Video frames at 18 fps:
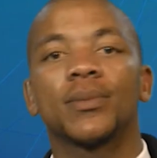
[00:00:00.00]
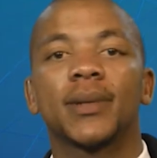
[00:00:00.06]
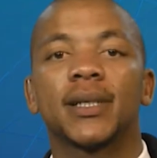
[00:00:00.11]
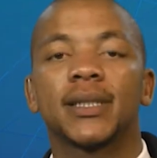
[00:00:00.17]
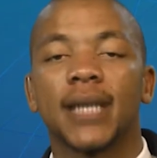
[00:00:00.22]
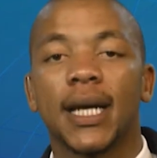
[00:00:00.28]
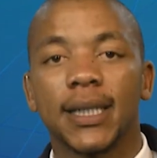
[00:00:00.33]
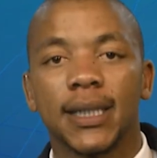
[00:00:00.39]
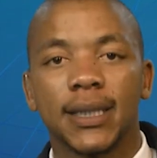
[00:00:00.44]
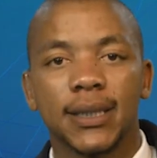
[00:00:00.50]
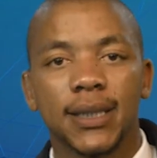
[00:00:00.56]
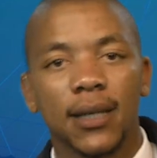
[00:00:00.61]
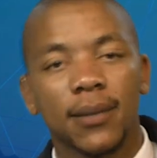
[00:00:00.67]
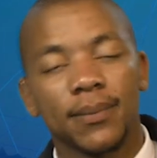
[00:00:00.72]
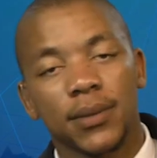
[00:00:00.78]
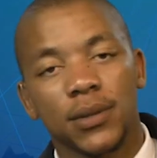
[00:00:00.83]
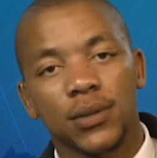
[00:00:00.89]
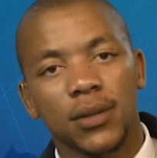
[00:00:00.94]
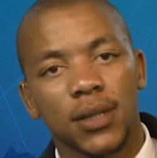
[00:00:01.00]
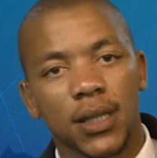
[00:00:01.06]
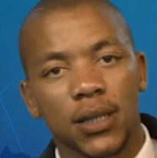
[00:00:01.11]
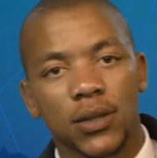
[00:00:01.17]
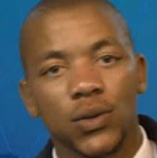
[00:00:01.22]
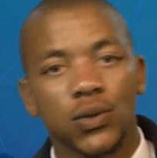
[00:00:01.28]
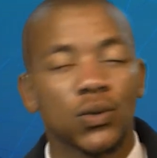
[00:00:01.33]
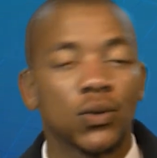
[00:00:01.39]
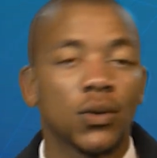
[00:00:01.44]
please understand between the
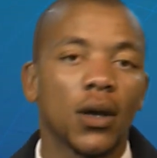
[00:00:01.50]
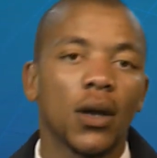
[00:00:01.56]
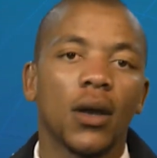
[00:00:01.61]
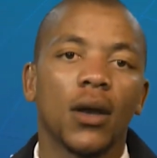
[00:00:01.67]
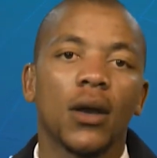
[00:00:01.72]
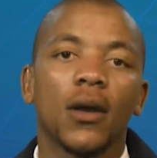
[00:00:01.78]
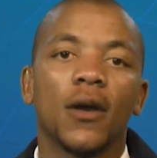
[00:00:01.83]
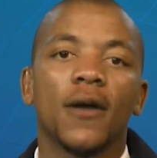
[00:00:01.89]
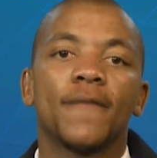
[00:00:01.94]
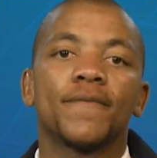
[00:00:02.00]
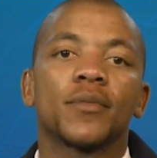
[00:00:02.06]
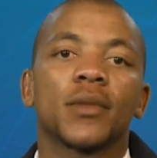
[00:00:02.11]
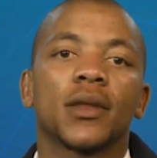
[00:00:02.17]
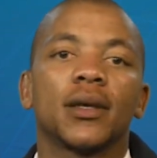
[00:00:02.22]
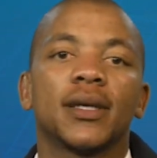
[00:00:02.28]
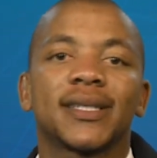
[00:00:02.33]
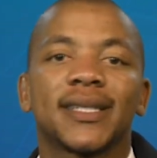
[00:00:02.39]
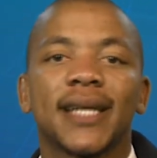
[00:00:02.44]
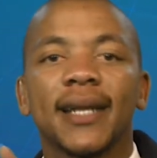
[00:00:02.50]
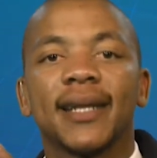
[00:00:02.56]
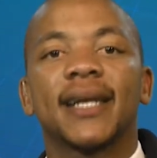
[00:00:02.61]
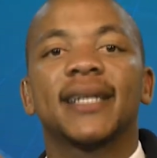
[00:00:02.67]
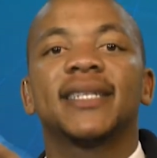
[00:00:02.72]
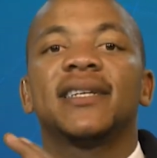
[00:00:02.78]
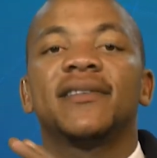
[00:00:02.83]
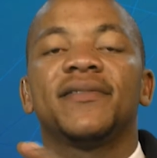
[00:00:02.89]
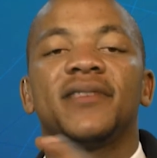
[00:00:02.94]
two.
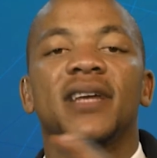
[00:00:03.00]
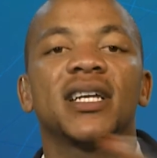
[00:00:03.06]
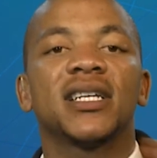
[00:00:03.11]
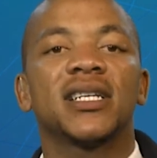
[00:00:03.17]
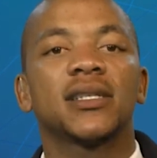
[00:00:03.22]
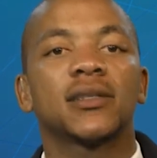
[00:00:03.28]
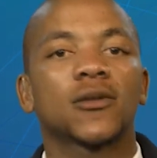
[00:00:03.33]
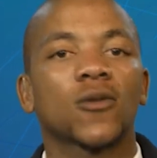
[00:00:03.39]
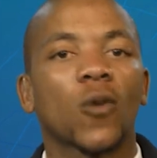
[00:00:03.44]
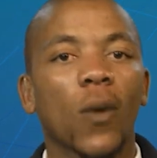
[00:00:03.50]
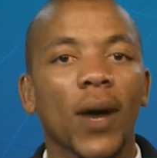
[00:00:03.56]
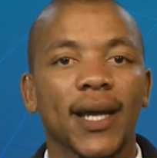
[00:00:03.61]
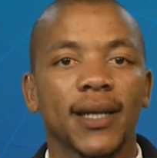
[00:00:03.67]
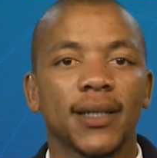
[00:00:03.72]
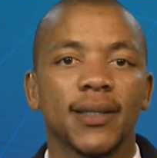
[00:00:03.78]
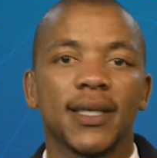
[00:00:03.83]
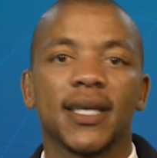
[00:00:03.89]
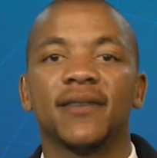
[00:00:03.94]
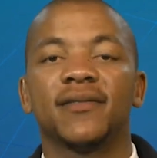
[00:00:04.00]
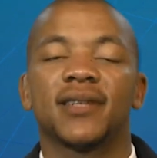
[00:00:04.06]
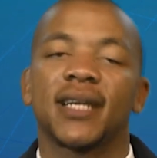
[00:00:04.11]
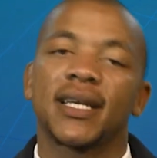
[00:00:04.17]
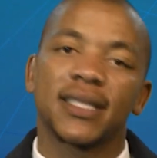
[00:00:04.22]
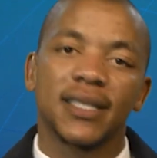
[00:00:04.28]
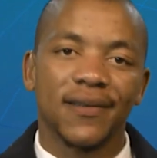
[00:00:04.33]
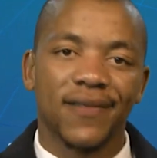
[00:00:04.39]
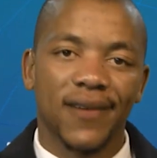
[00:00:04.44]
Standard deviation squared gives
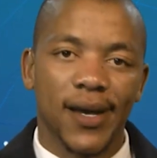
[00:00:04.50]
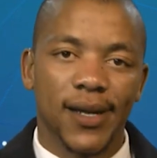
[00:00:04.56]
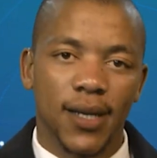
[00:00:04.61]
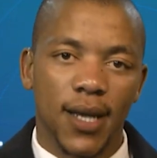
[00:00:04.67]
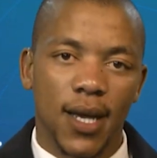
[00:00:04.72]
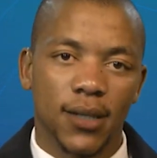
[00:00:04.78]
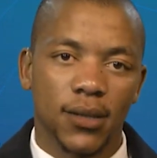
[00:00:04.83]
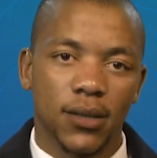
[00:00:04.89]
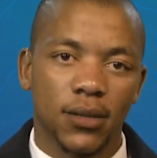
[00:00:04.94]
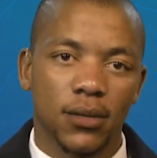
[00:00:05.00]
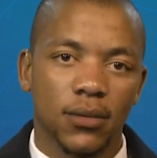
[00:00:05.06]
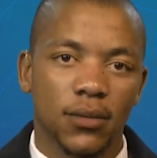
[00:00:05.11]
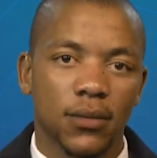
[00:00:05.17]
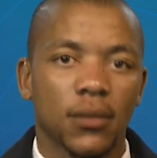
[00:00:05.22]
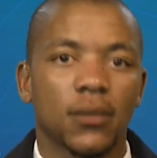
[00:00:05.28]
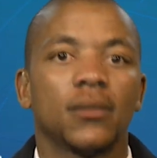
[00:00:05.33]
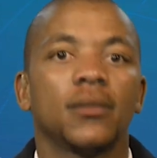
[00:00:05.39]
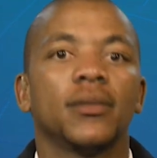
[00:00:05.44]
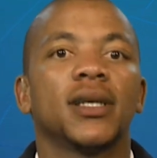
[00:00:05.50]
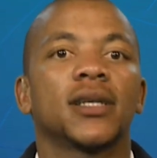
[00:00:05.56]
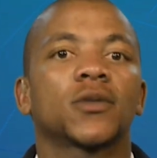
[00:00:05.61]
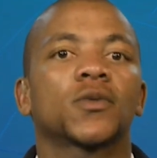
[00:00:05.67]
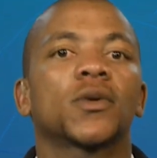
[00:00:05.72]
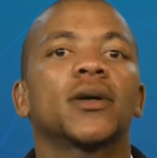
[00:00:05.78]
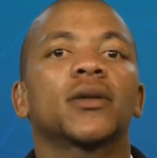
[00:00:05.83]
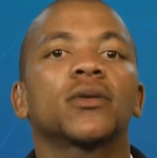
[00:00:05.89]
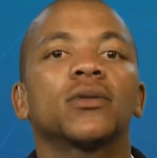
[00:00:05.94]
us the variance. The
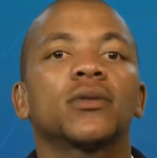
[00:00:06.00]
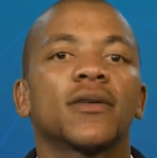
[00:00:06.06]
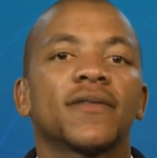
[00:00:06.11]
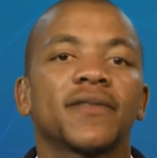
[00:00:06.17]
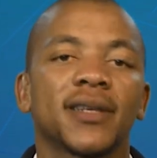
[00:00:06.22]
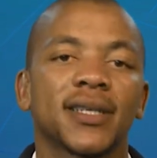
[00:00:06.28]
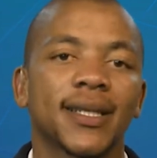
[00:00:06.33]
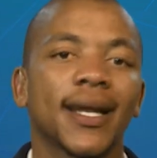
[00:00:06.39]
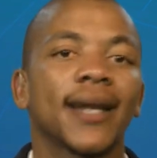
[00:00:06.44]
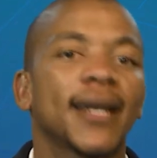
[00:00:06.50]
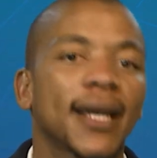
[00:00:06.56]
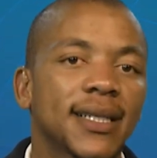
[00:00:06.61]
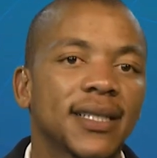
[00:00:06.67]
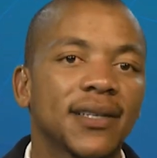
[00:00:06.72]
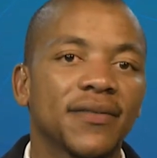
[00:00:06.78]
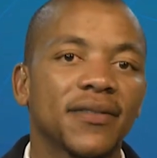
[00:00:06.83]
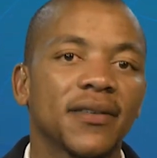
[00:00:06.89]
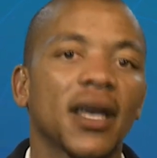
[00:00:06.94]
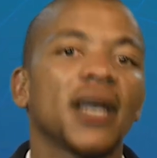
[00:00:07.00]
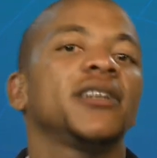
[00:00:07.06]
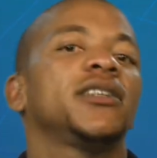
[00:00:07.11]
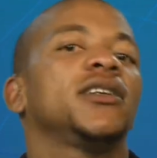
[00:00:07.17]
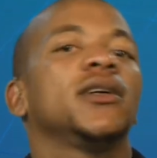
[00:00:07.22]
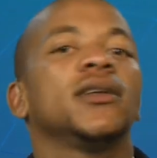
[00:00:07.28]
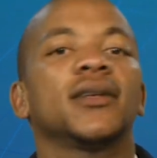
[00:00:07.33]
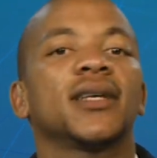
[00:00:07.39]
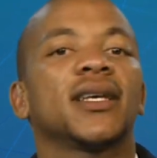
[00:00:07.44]
square root of the standard
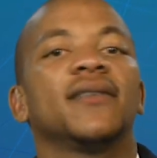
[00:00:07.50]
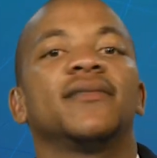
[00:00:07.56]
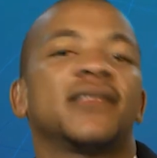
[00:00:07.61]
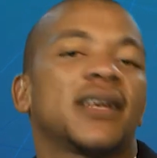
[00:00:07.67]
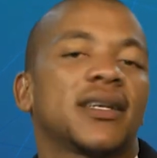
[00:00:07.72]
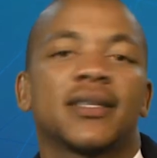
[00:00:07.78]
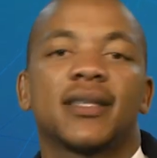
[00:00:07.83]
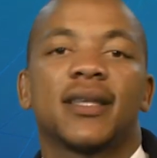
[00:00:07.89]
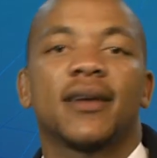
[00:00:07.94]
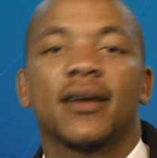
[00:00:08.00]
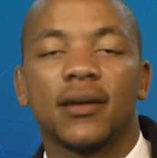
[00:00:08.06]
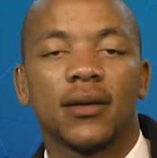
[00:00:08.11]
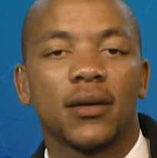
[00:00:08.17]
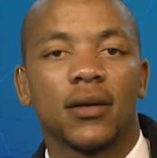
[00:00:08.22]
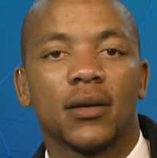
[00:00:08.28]
deviation gives us the